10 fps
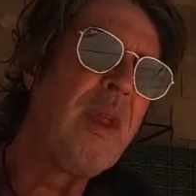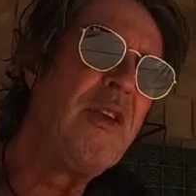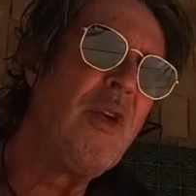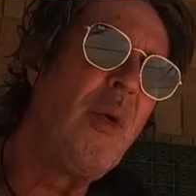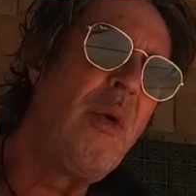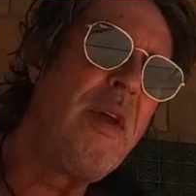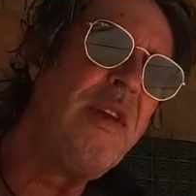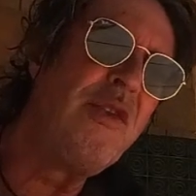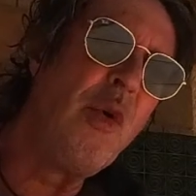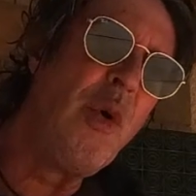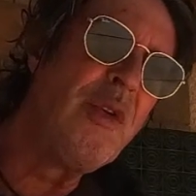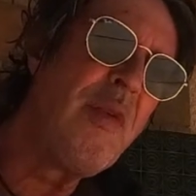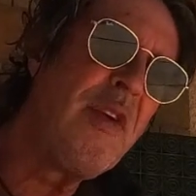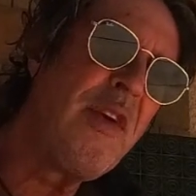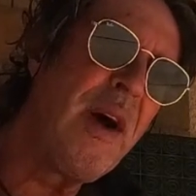It's got all these doors
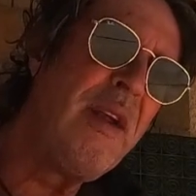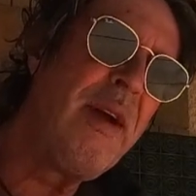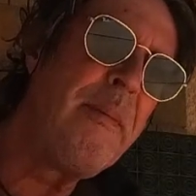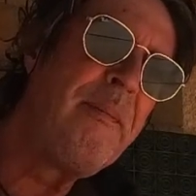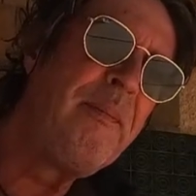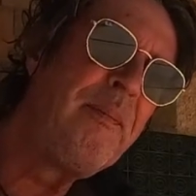on the side of it.